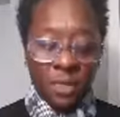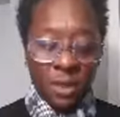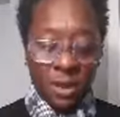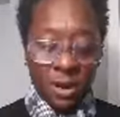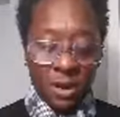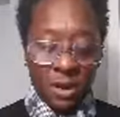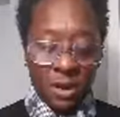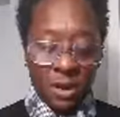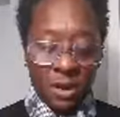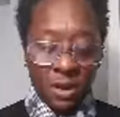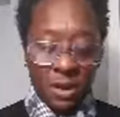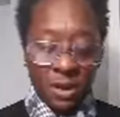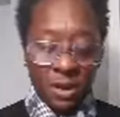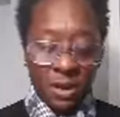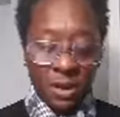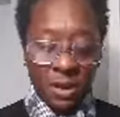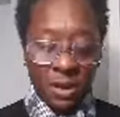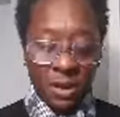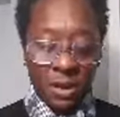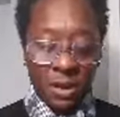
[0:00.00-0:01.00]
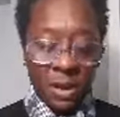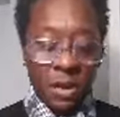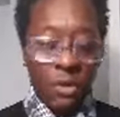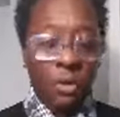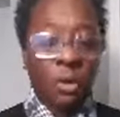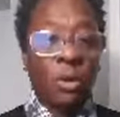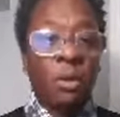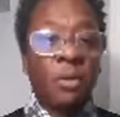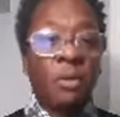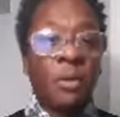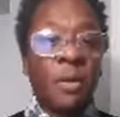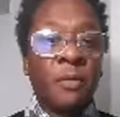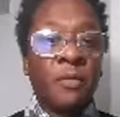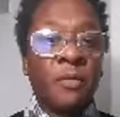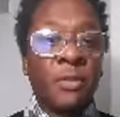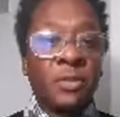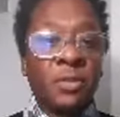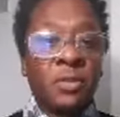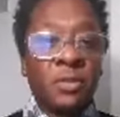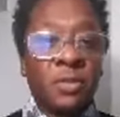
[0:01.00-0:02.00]
uh, in North
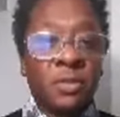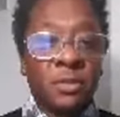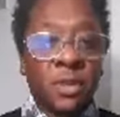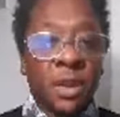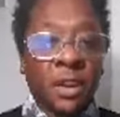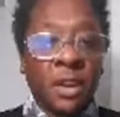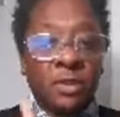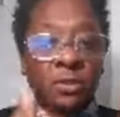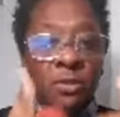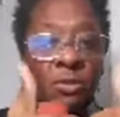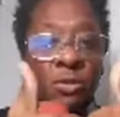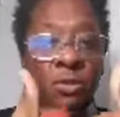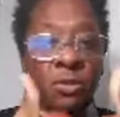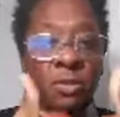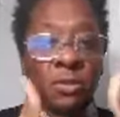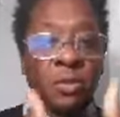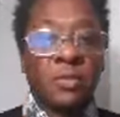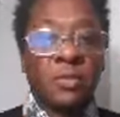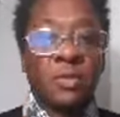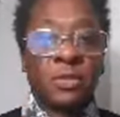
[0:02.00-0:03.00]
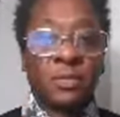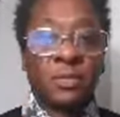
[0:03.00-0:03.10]
Memphis. Shout out to North Memphis.